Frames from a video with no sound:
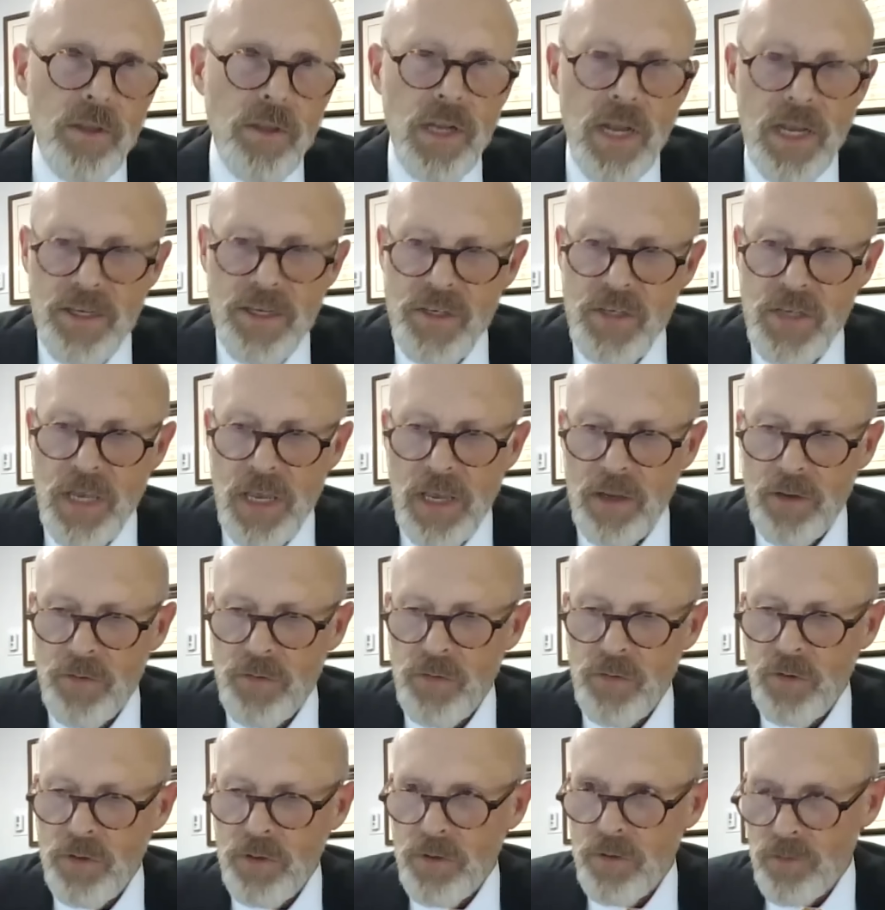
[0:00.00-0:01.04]
The next
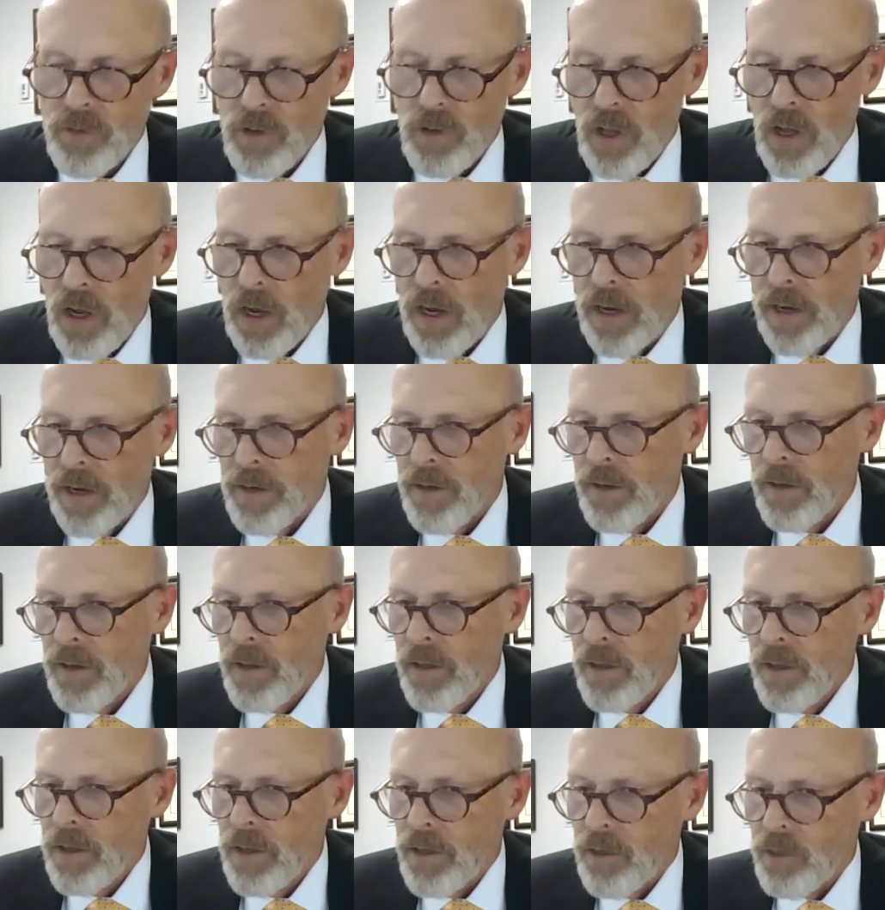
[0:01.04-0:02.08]
case in this line
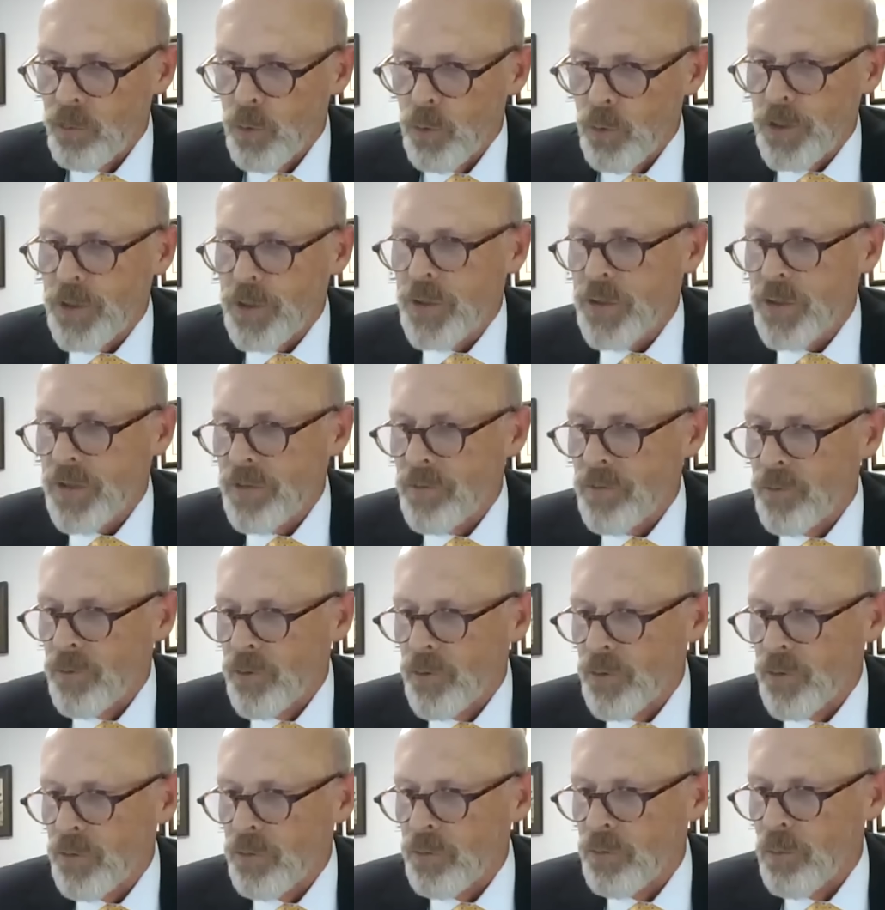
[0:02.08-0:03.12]
is Richardson
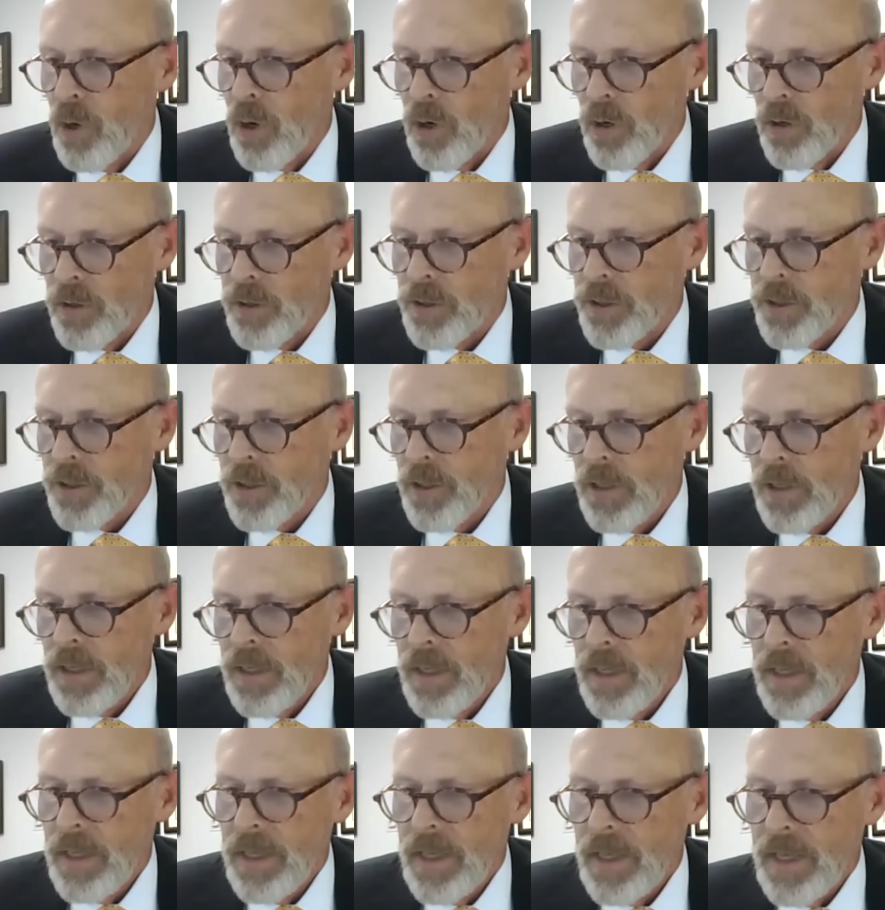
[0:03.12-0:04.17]
versus Marsh,
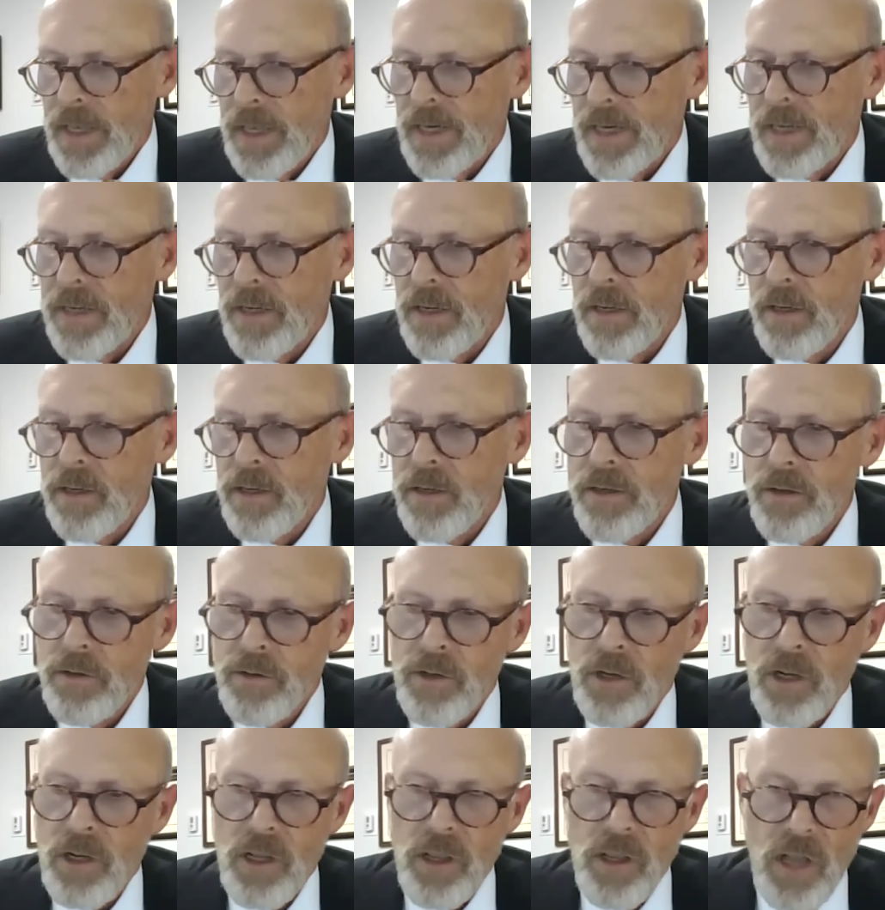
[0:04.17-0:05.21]
and it
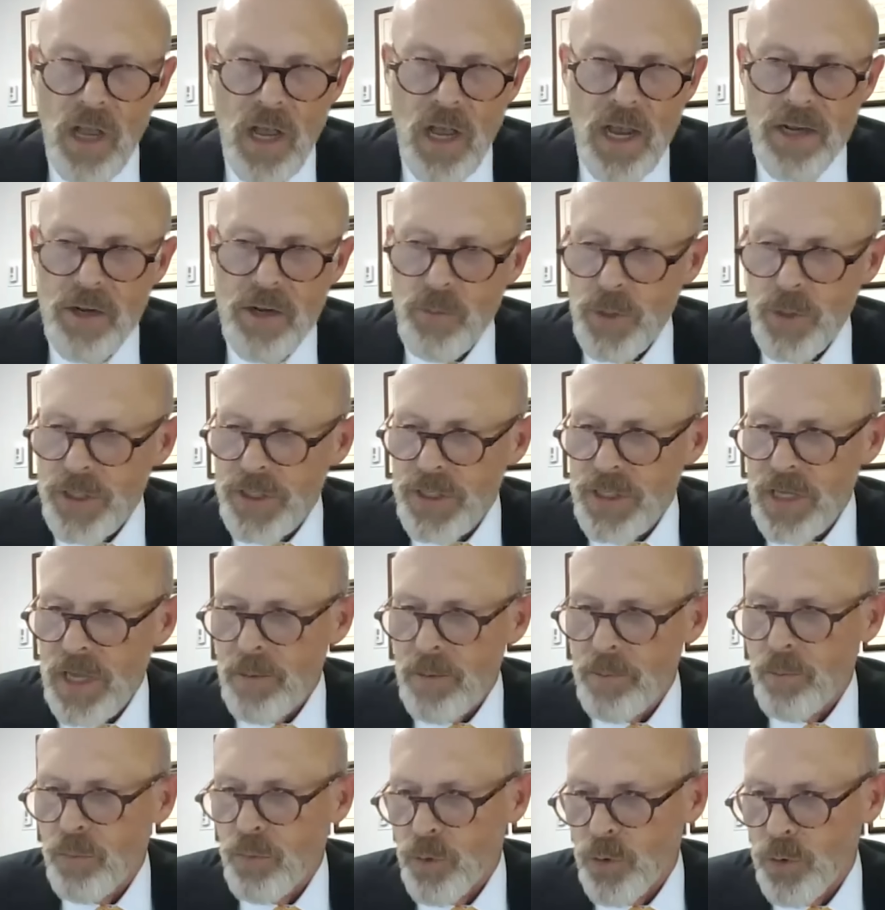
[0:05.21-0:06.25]
declined to
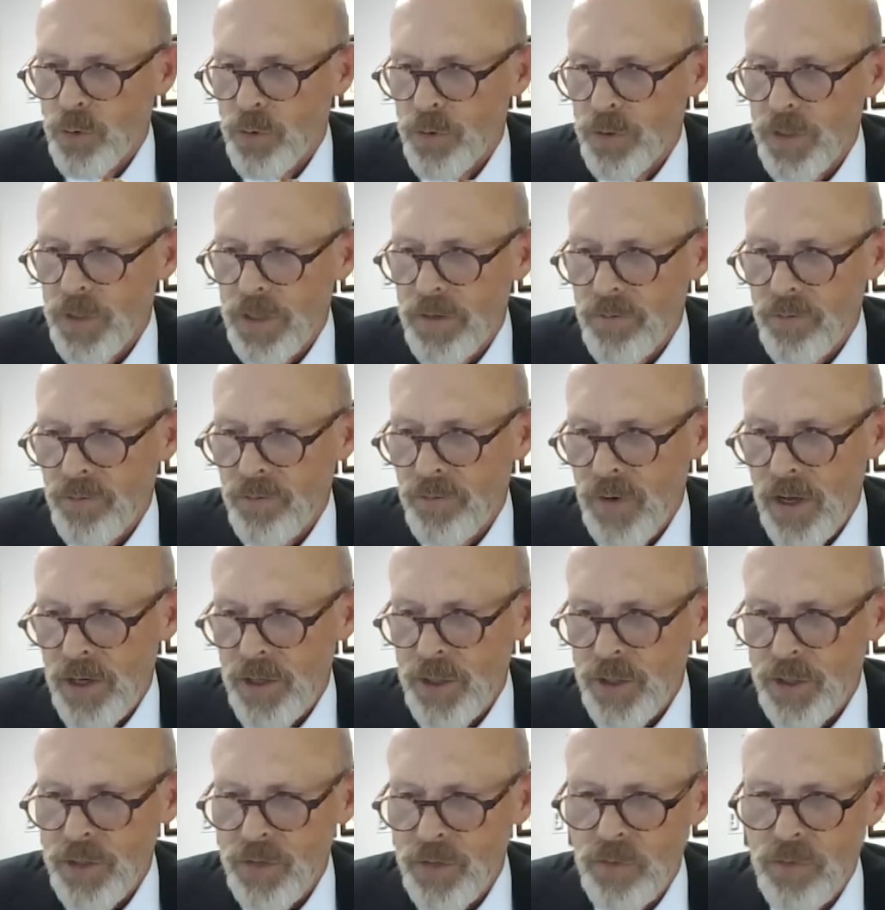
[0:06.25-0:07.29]
extend Bruton to
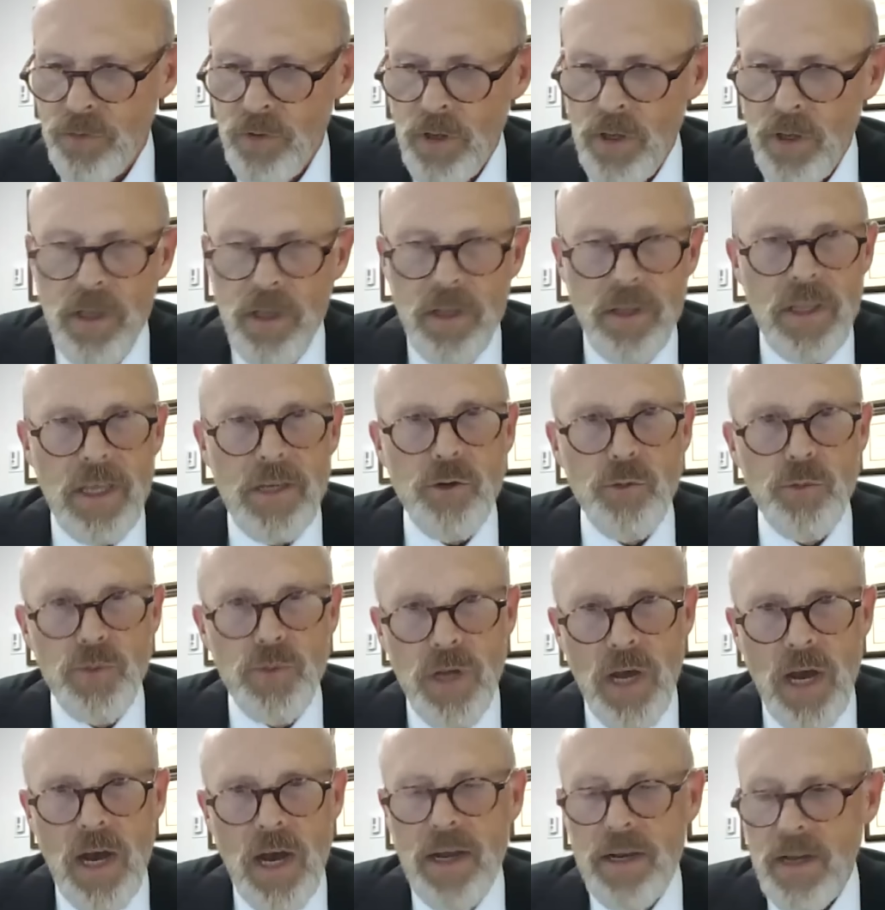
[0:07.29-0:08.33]
confessions that do
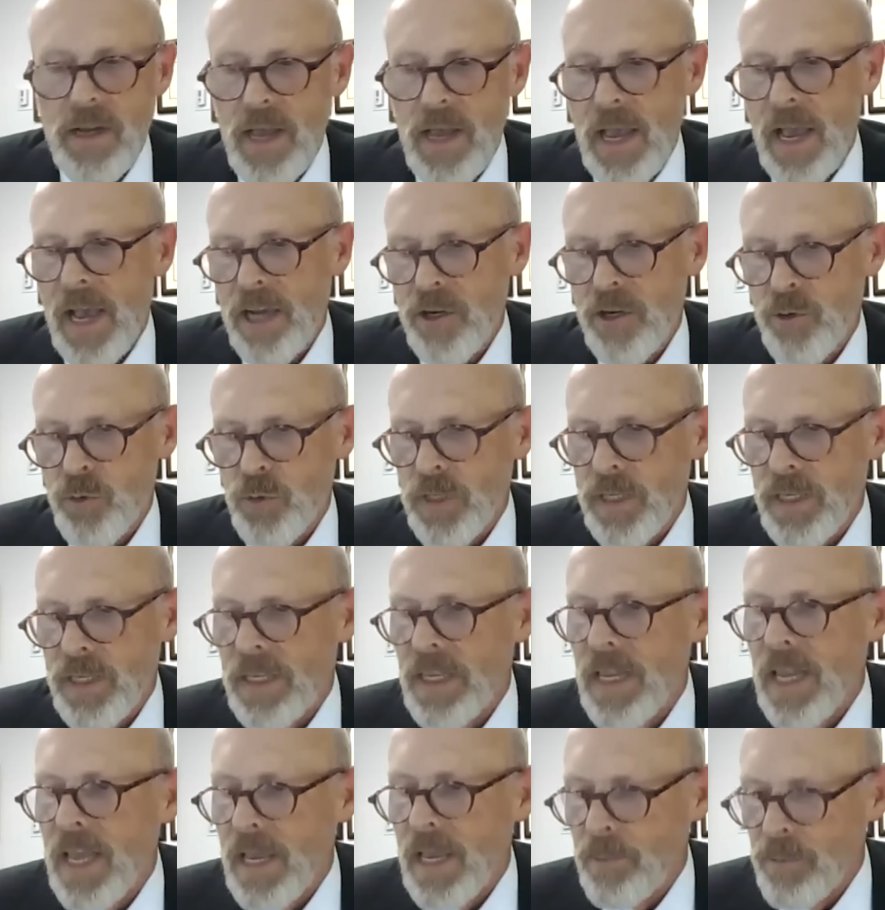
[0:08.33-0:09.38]
not
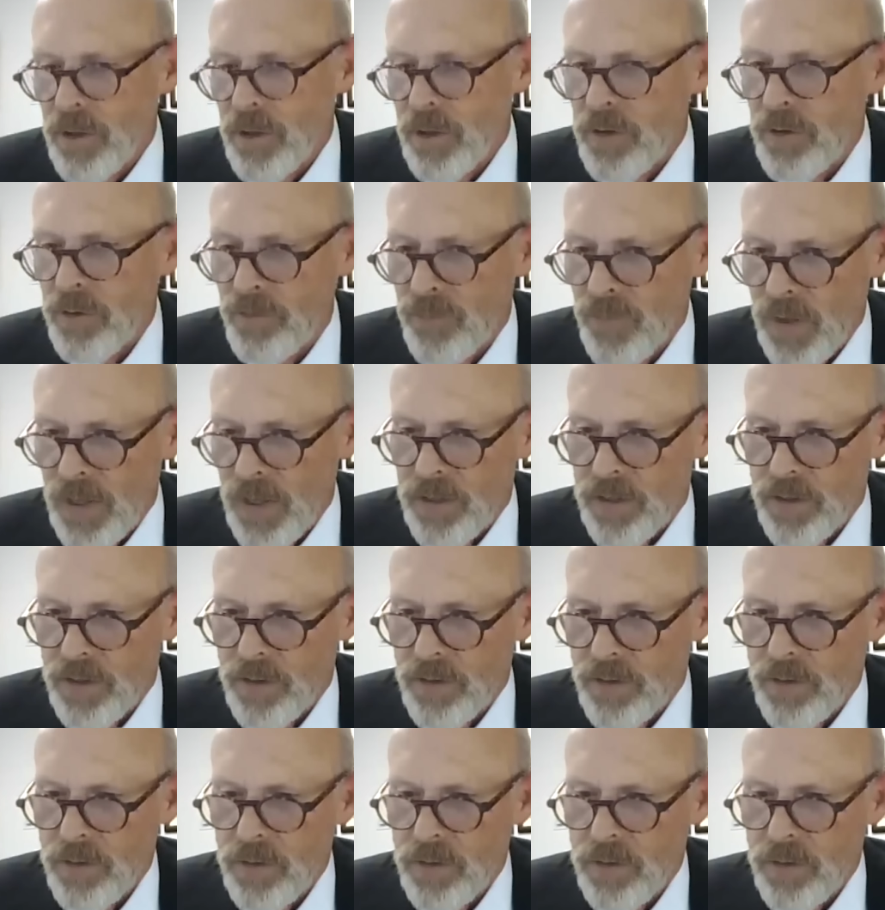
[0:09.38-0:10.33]
actually name the defendant.